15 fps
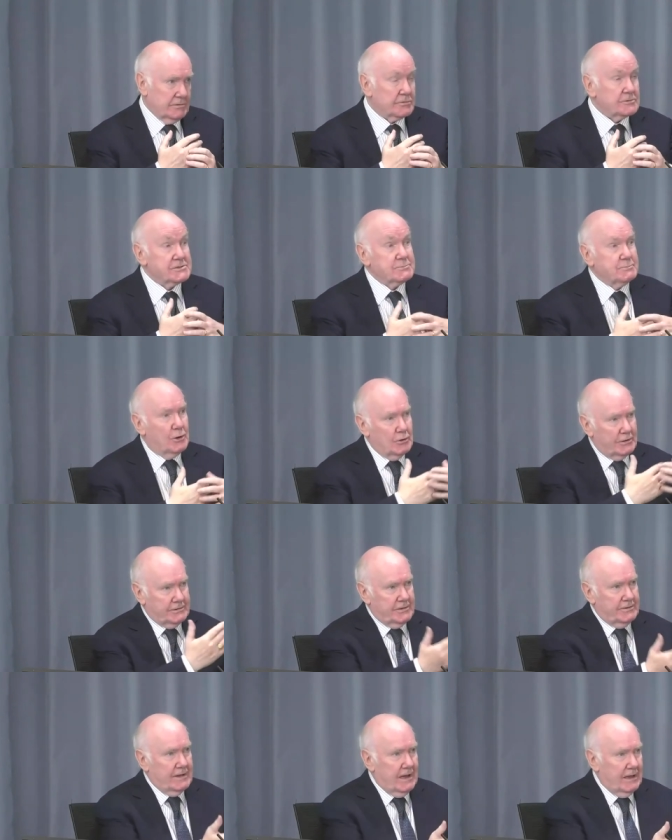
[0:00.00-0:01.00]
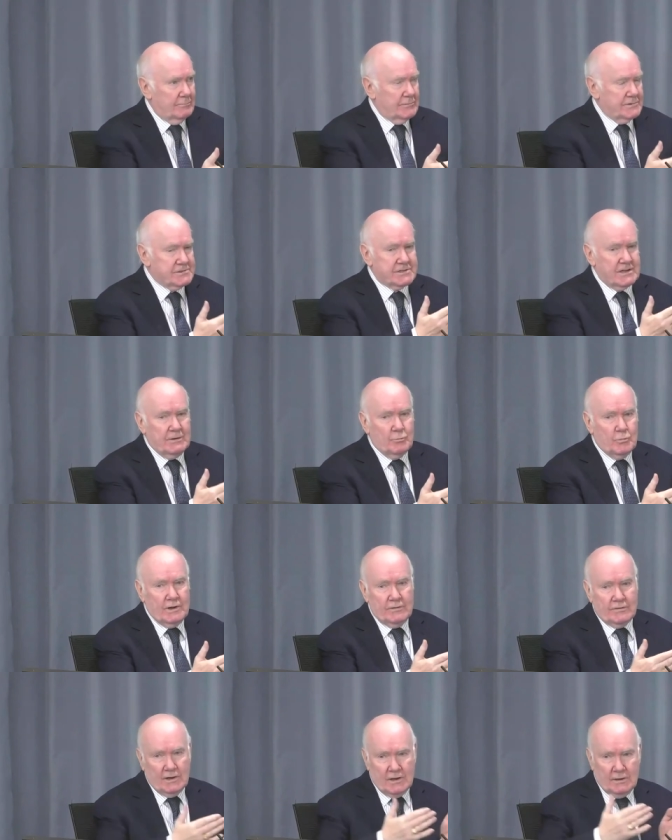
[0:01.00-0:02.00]
to respond to them the same
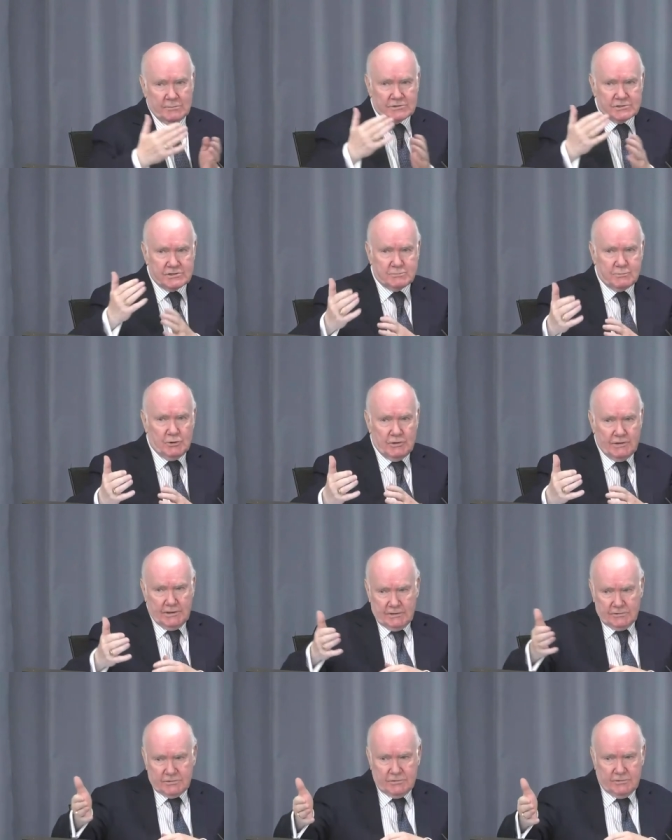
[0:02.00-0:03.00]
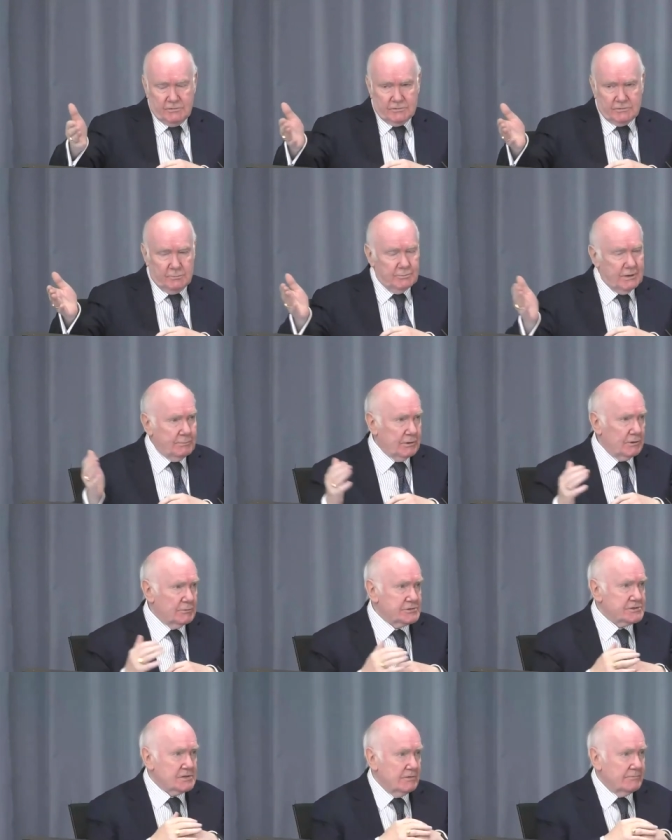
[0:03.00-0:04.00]
way that I was responding to, to people
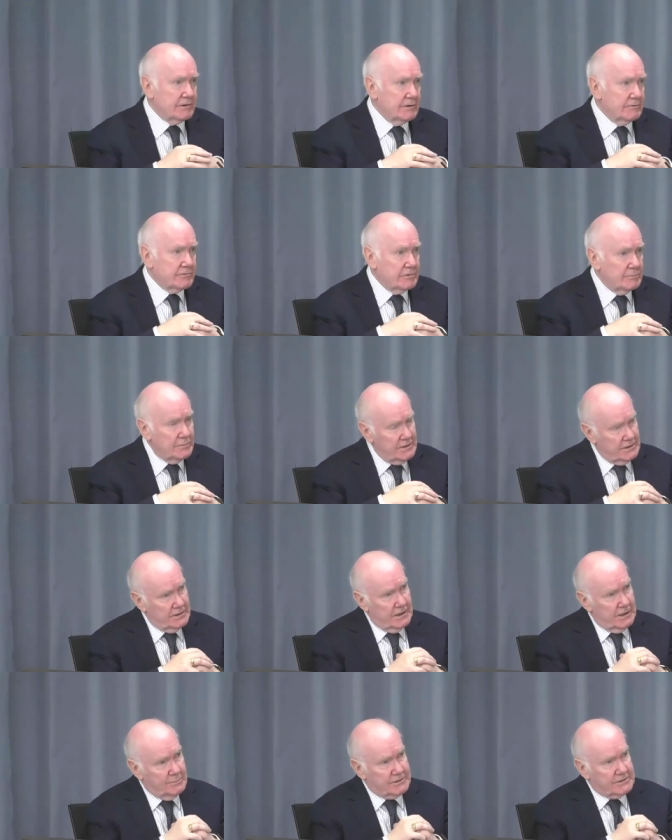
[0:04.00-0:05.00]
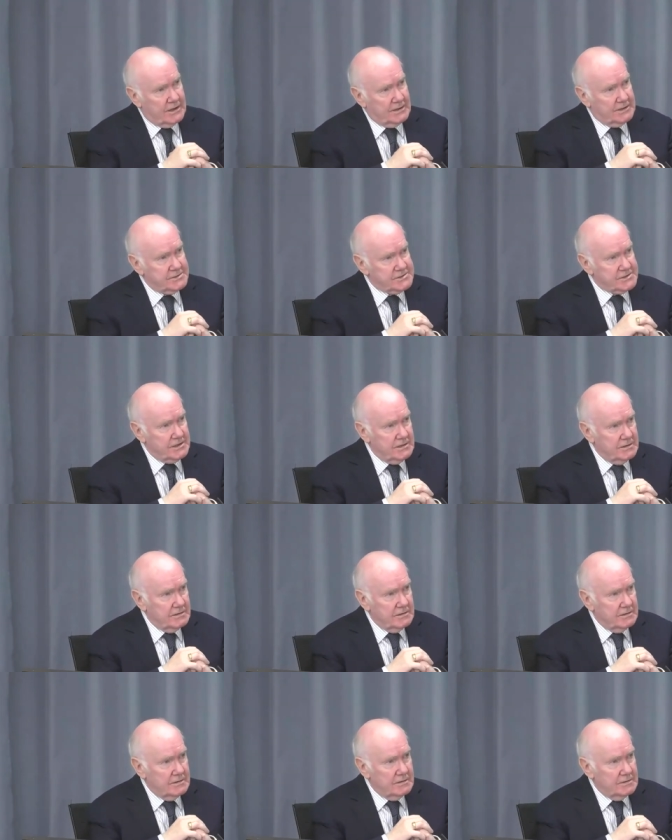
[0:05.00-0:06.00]
who are suffering from hepatitis C.
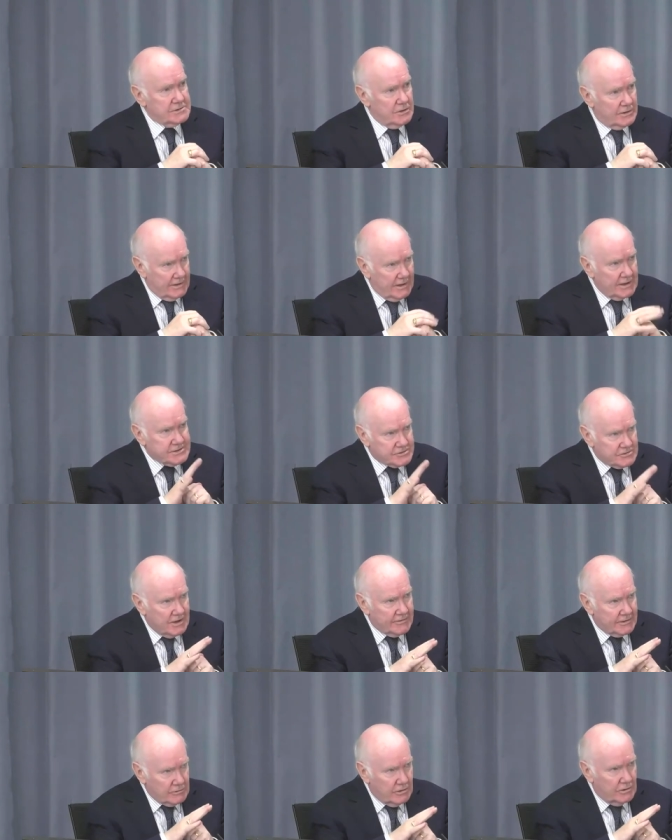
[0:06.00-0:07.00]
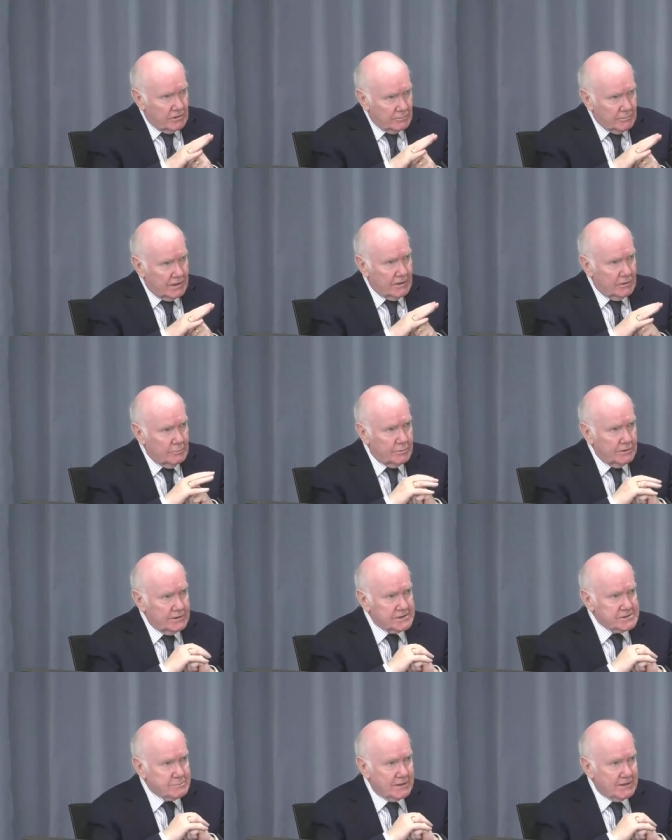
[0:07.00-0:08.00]
Sorry, that's rather long, but I hope it
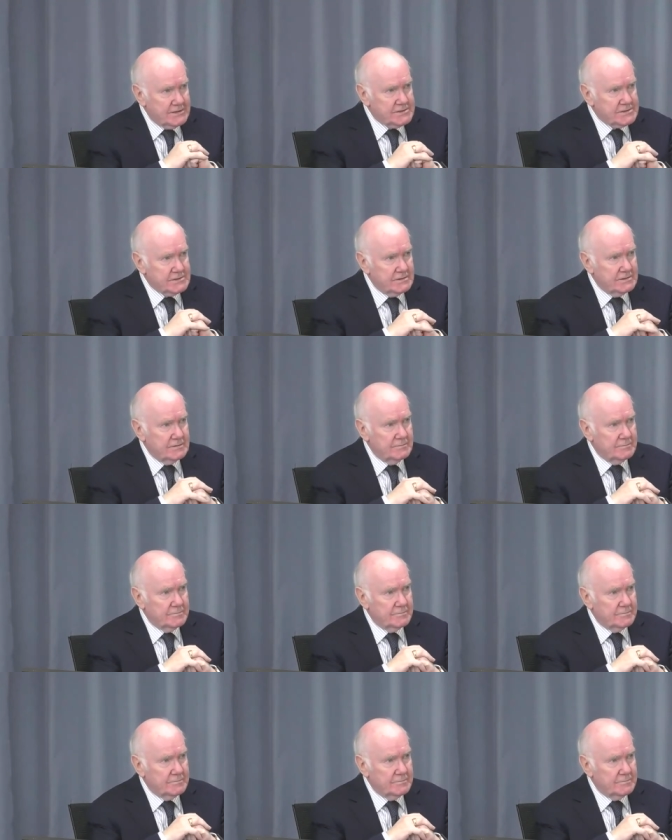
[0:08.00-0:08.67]
explains it.